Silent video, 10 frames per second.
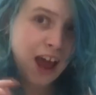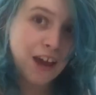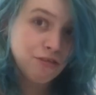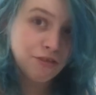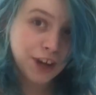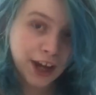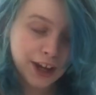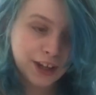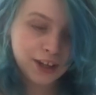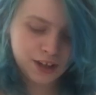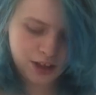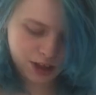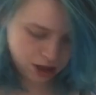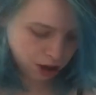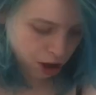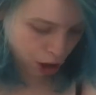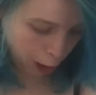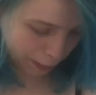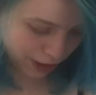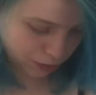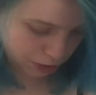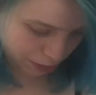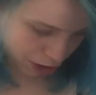every day. That's what I've